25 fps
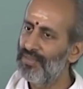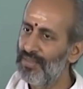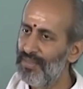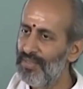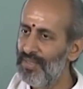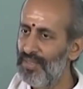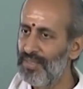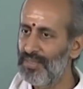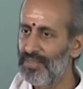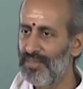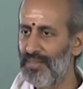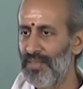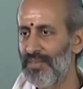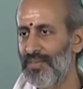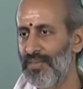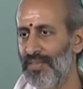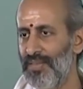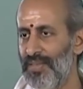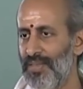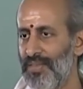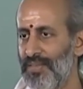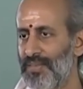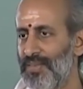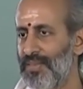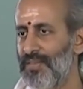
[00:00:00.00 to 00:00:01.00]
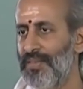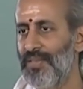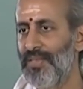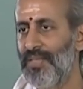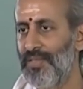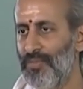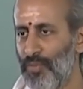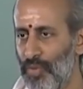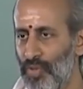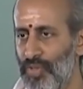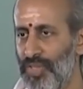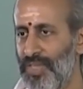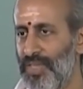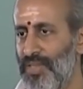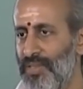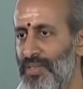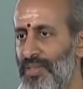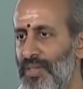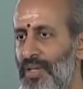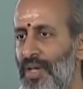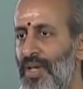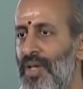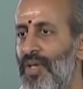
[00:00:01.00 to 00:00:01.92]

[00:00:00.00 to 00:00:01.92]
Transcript: sun has northerly and southerly motion.